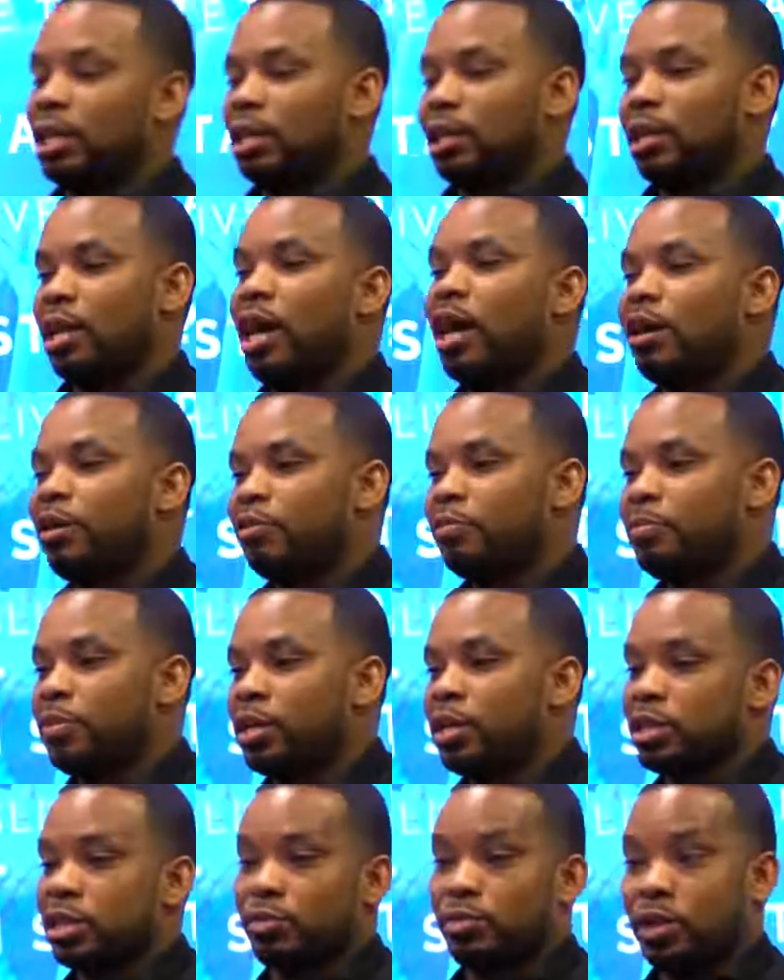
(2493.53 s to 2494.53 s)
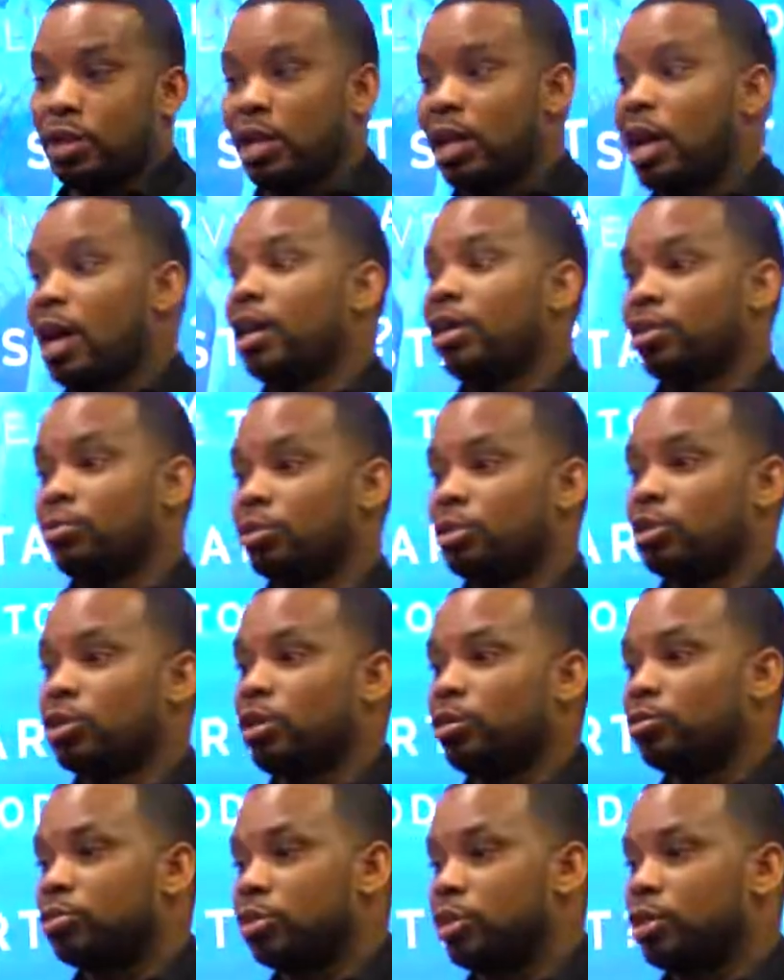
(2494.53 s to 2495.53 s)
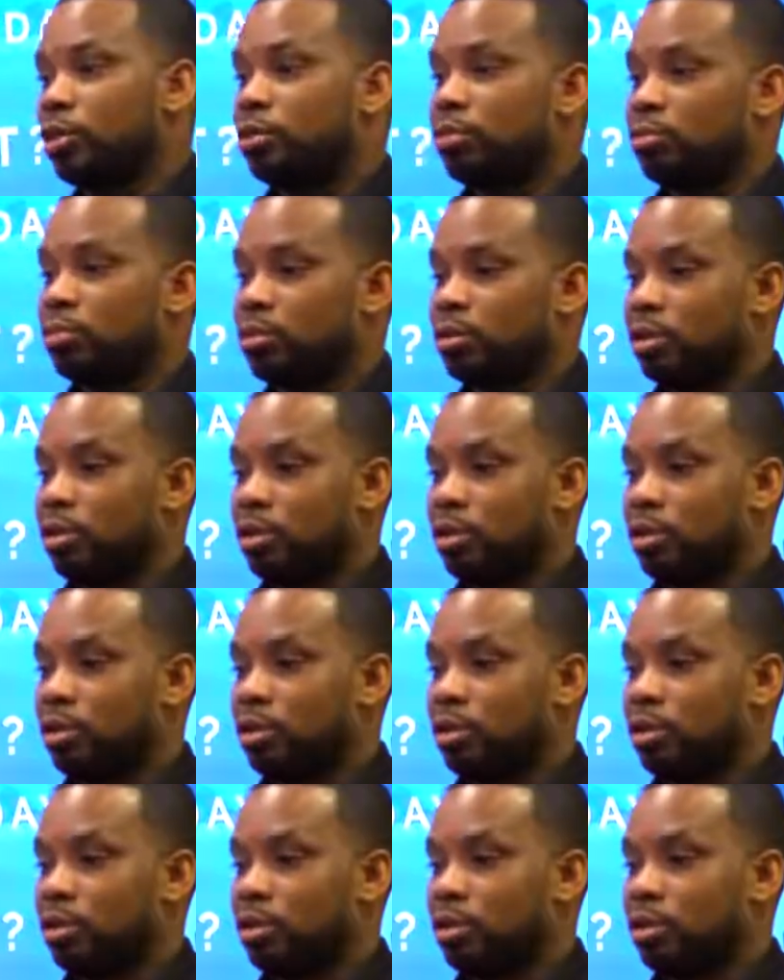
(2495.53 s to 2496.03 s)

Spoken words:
in life because of a lie that was told to you.